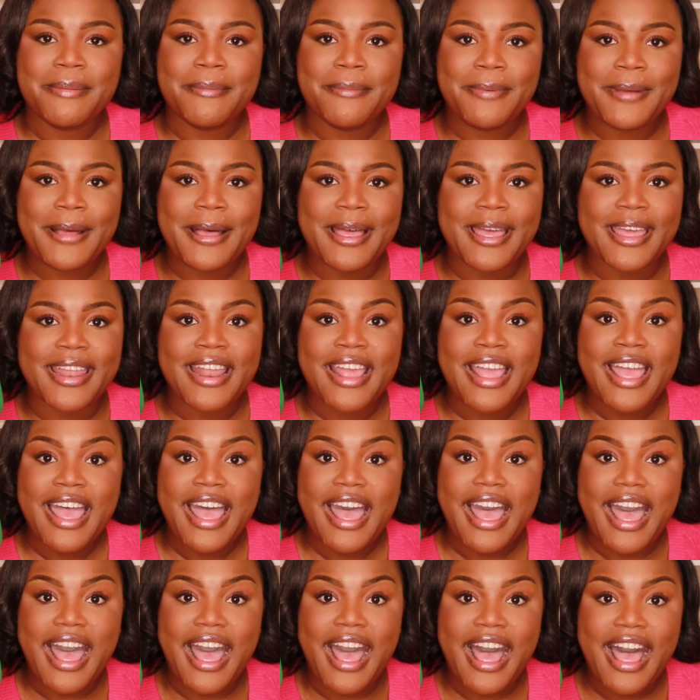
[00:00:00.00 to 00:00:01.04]
But
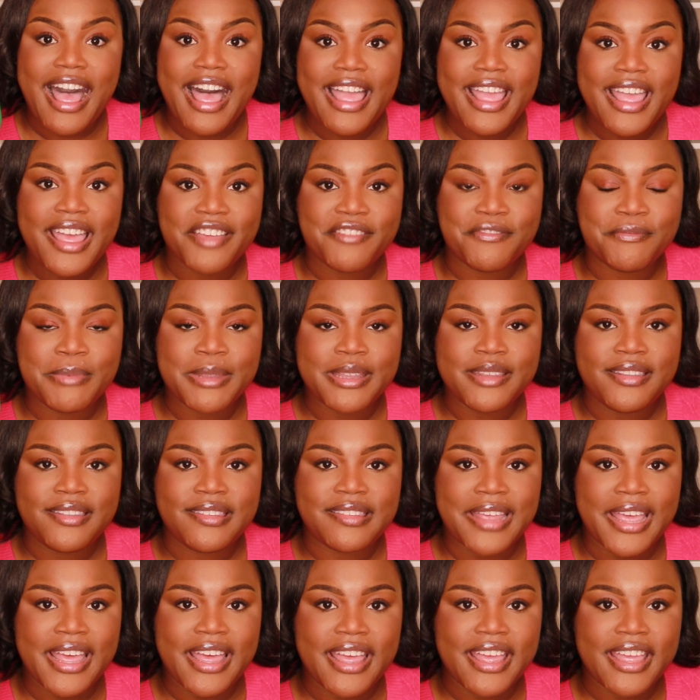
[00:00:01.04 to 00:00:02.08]
I have been
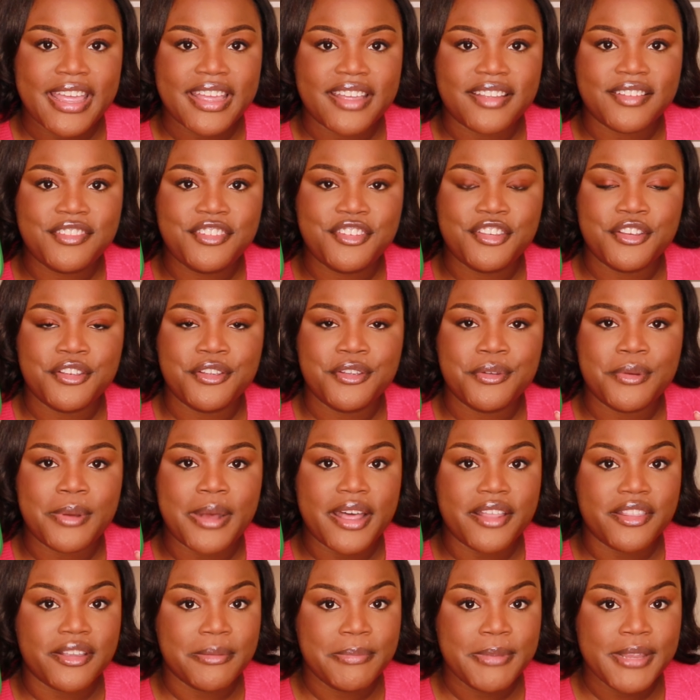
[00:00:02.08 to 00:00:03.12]
saying to
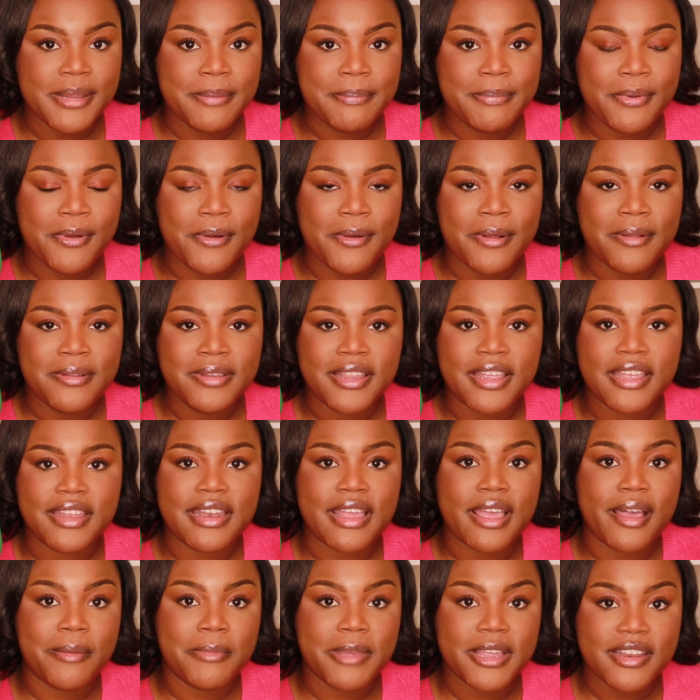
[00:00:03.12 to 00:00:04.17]
other people, and
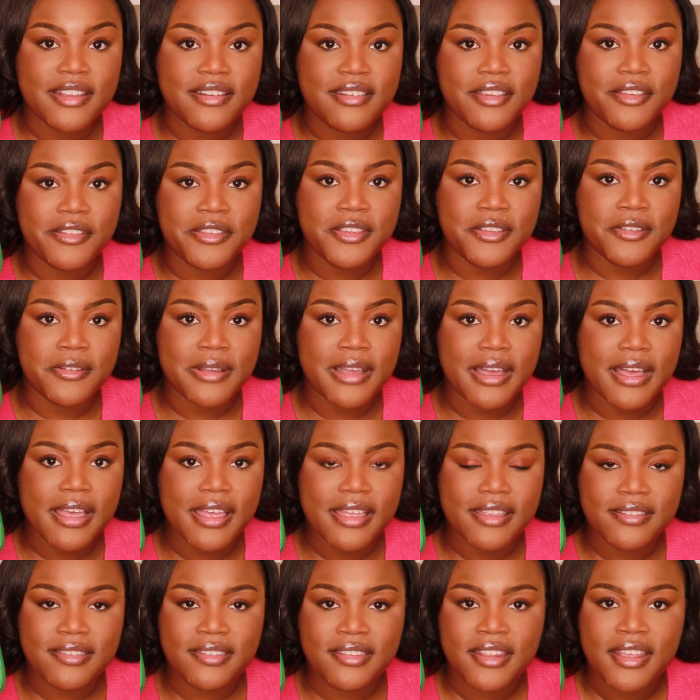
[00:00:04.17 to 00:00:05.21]
now I'm going to tell you
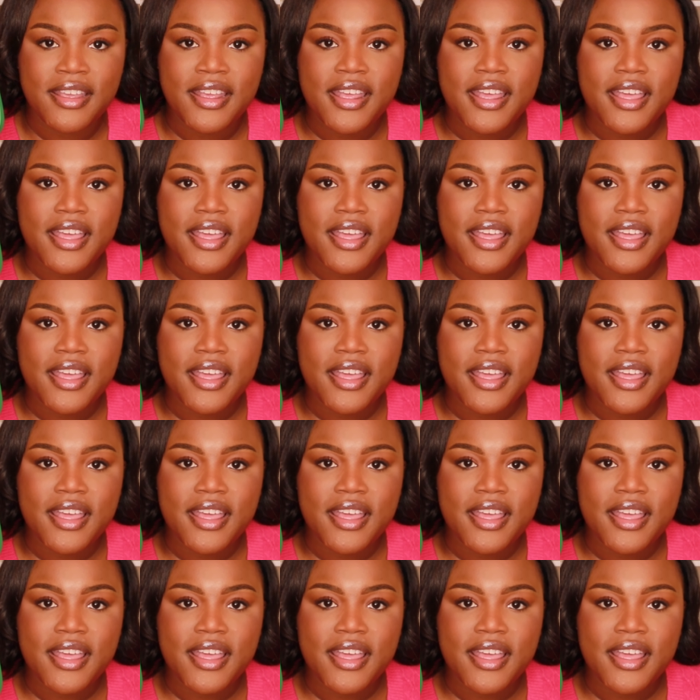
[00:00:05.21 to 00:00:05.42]
guys,